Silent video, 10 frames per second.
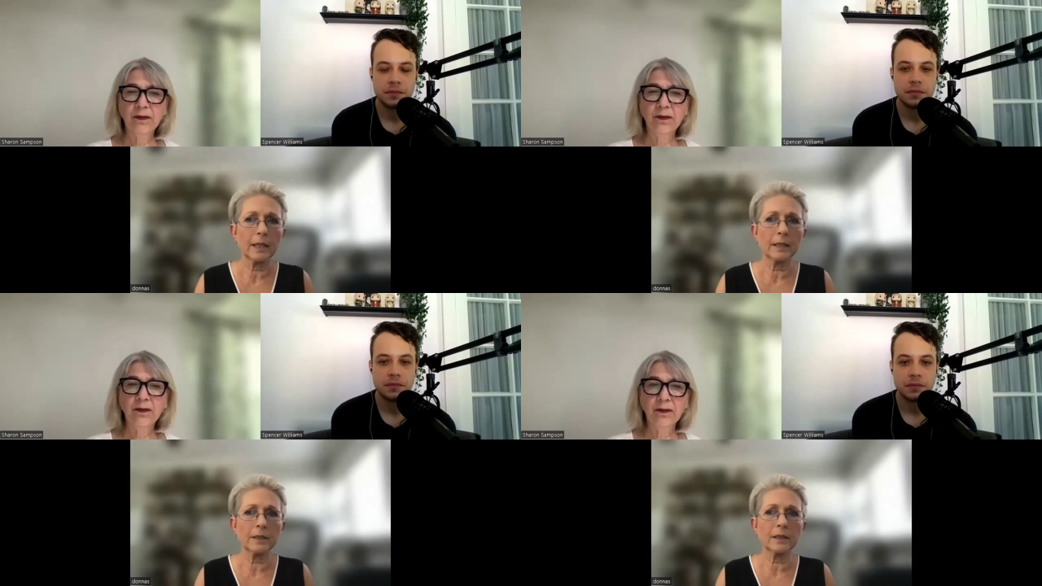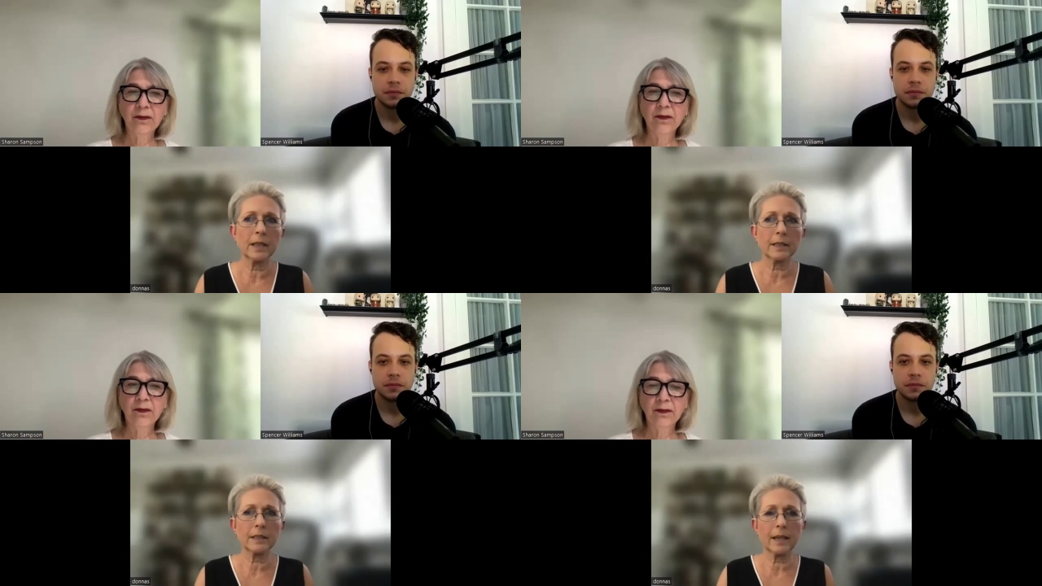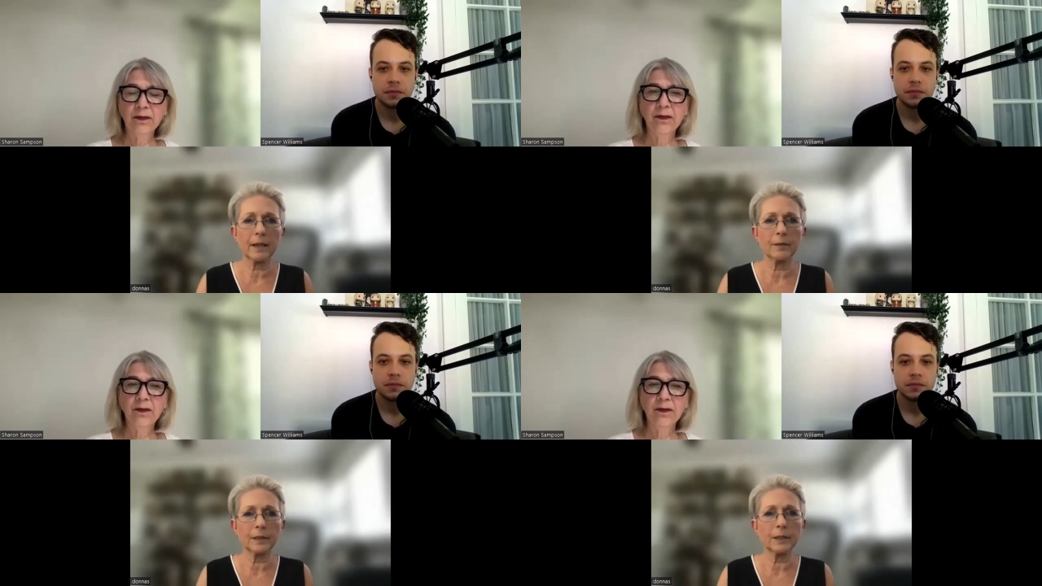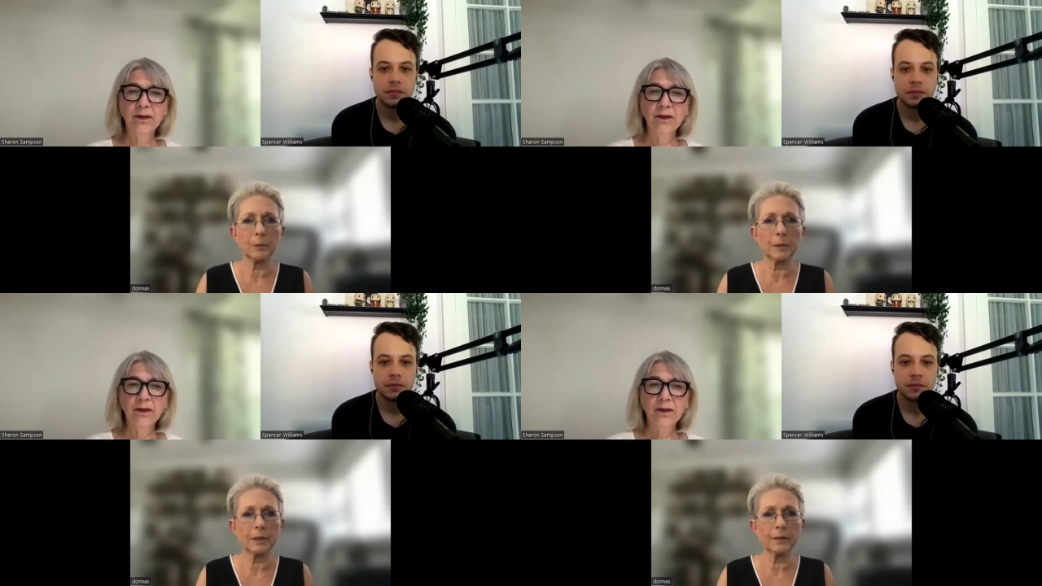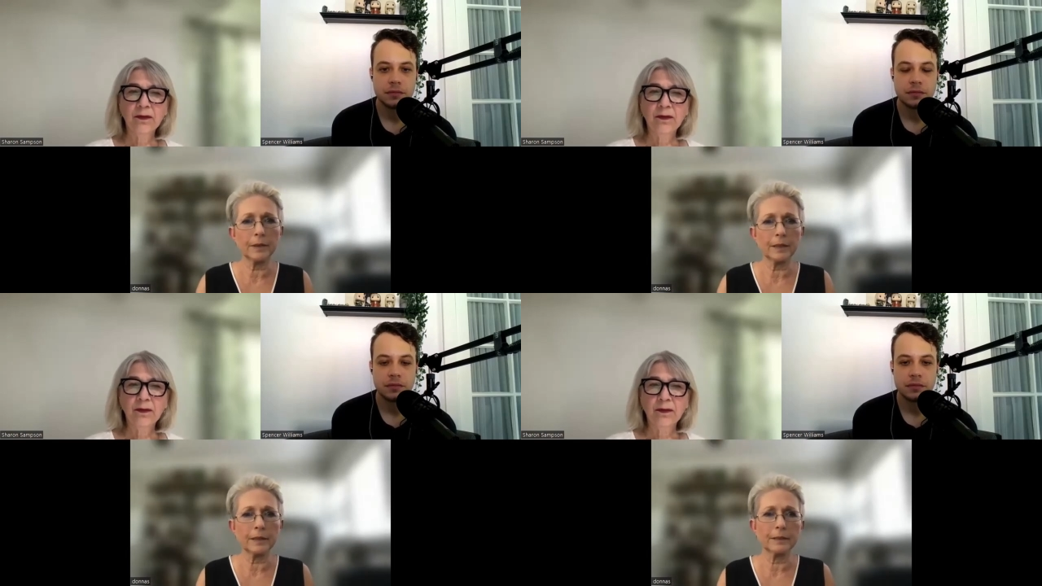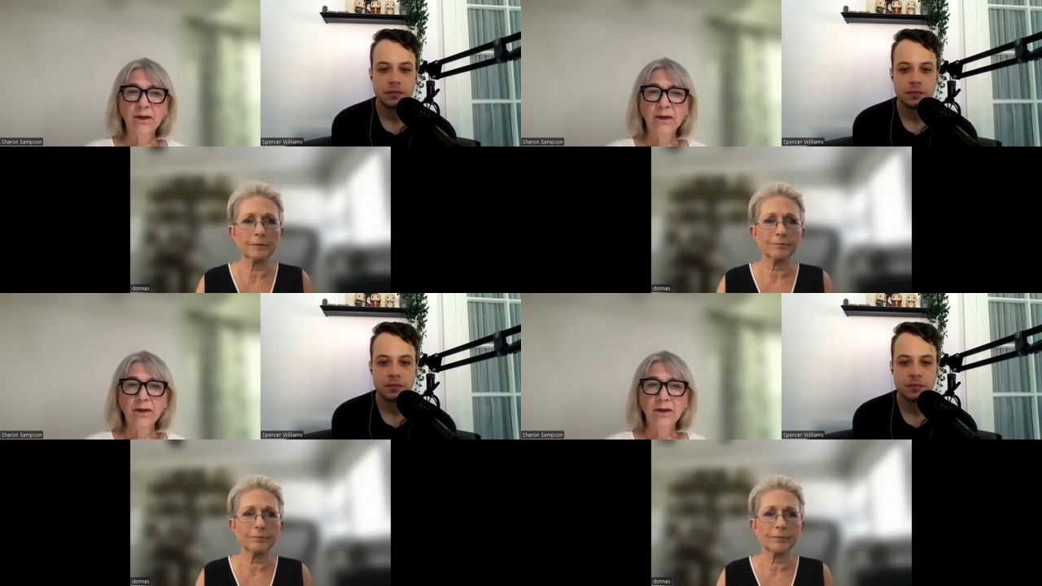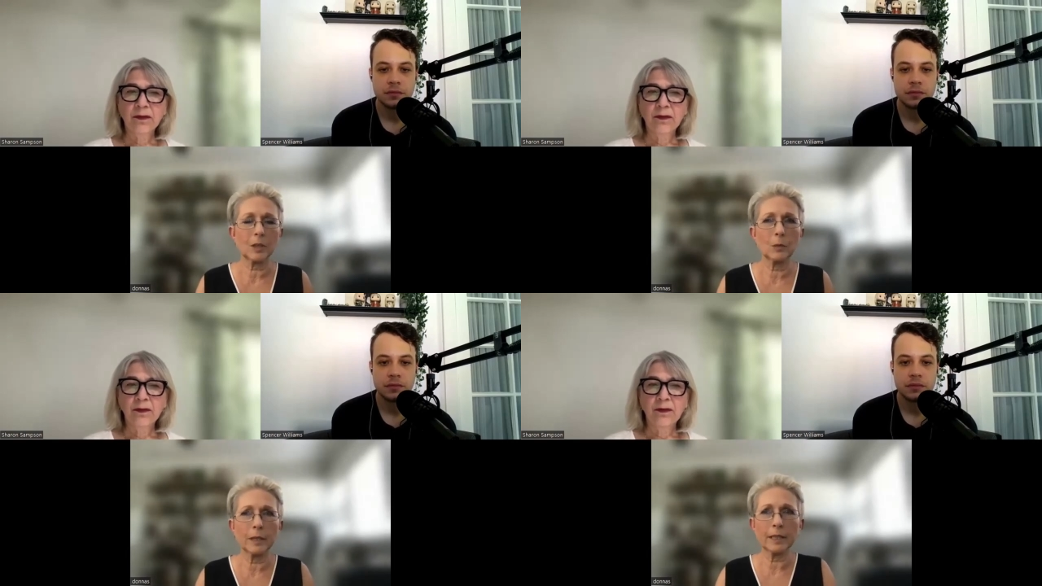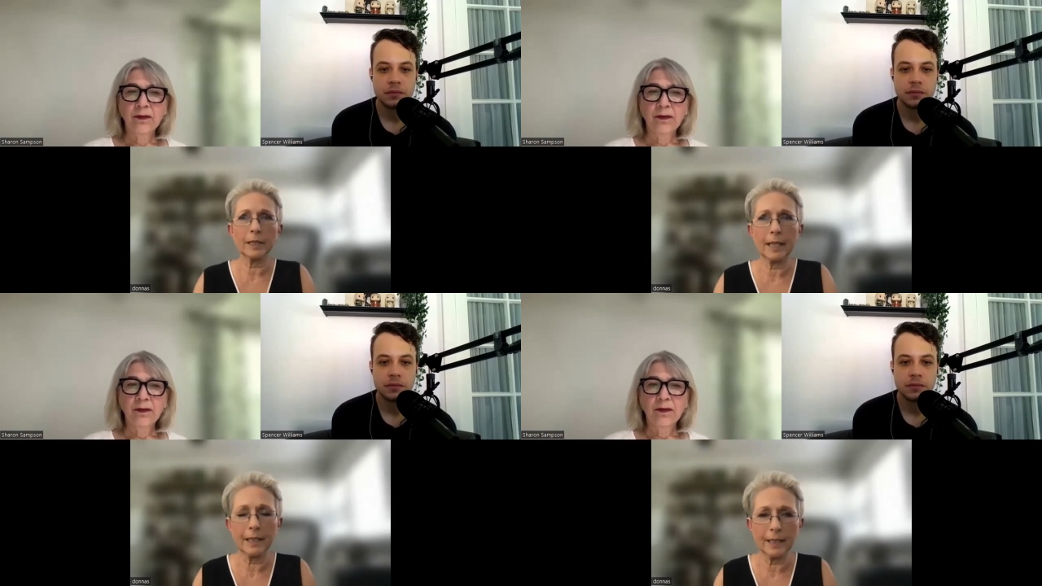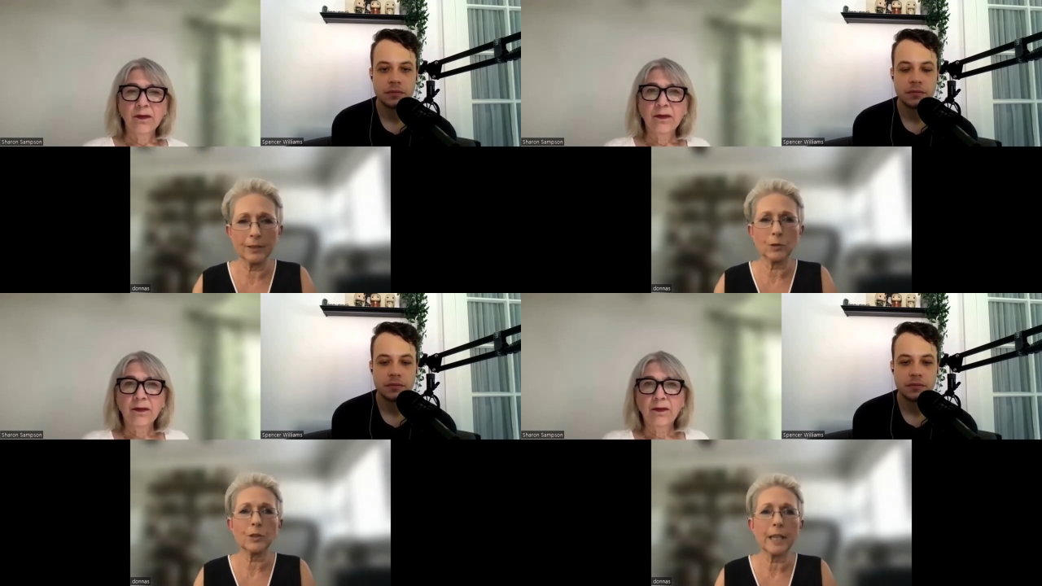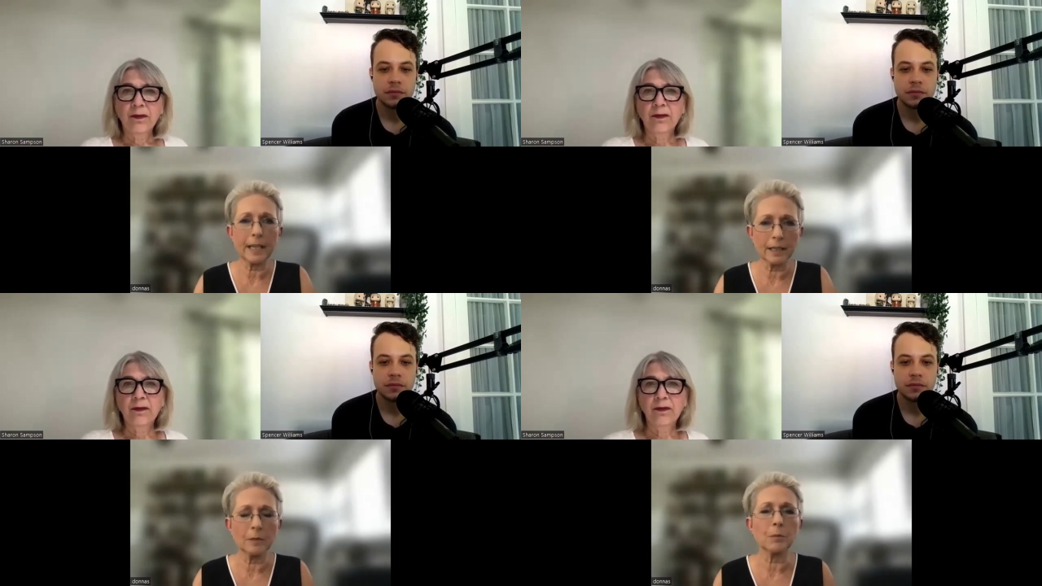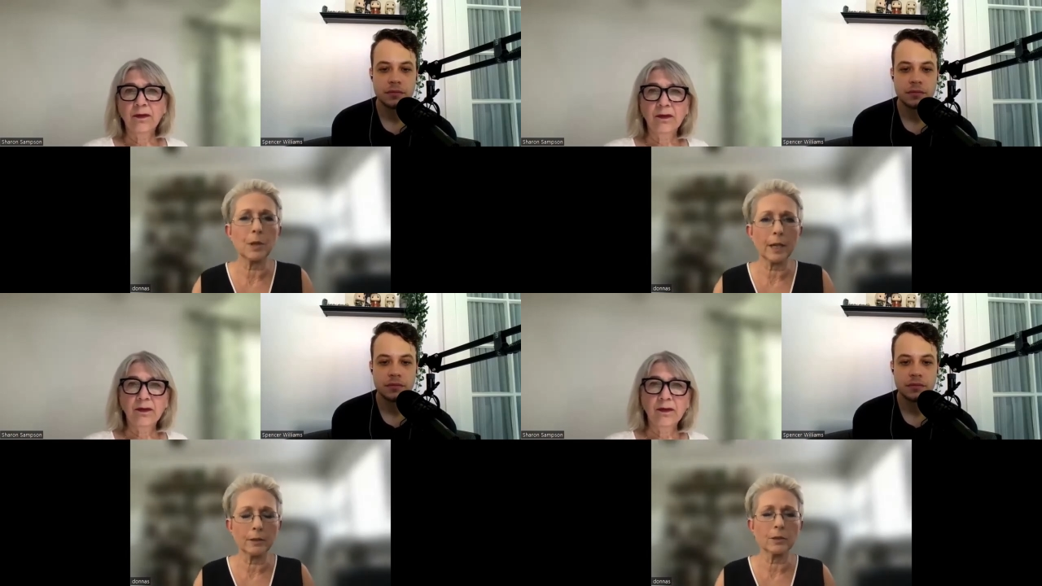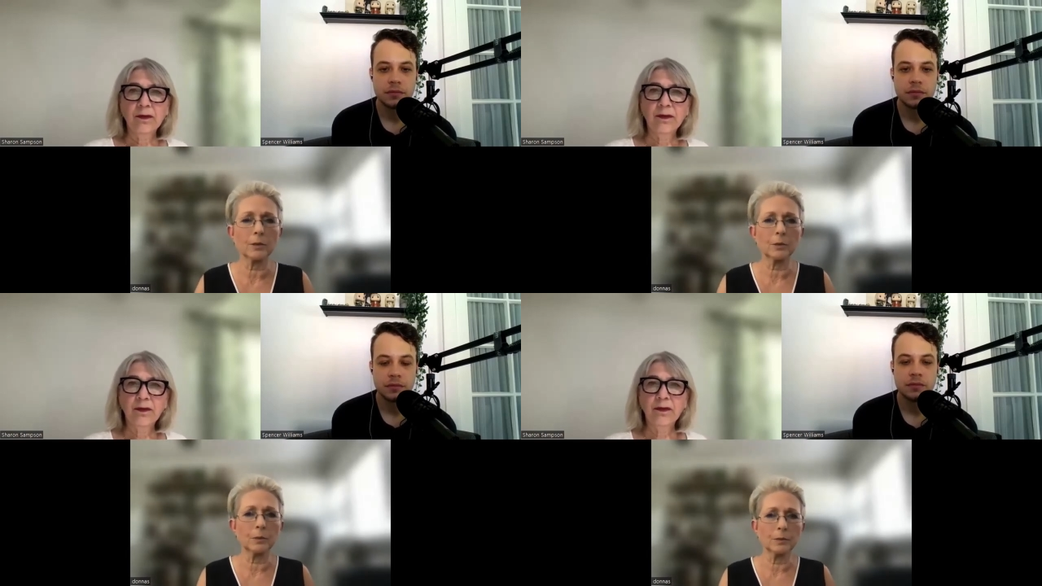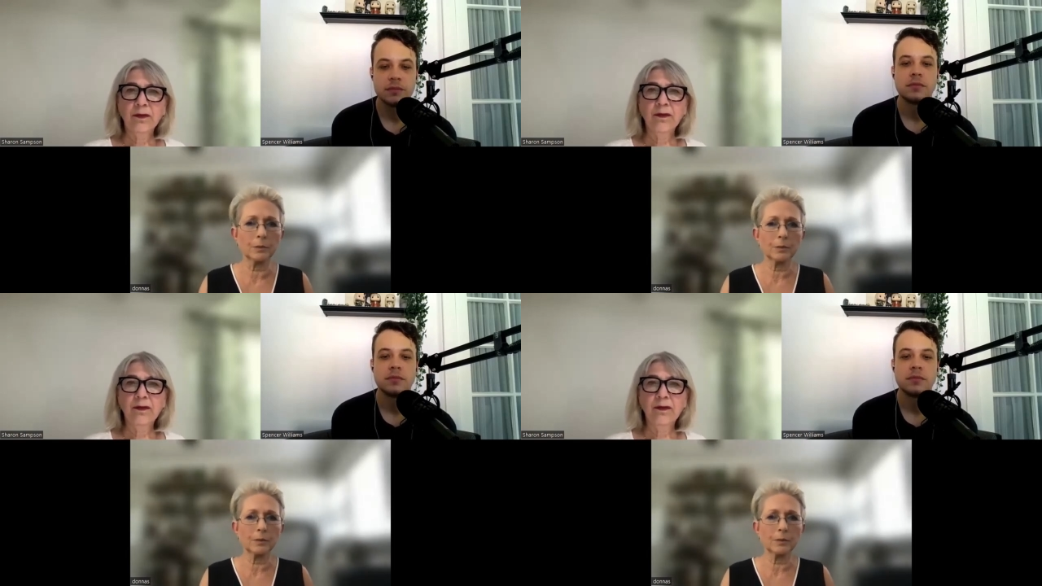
Speaker 1: it's nice to have a little bit of a going in and understanding prior to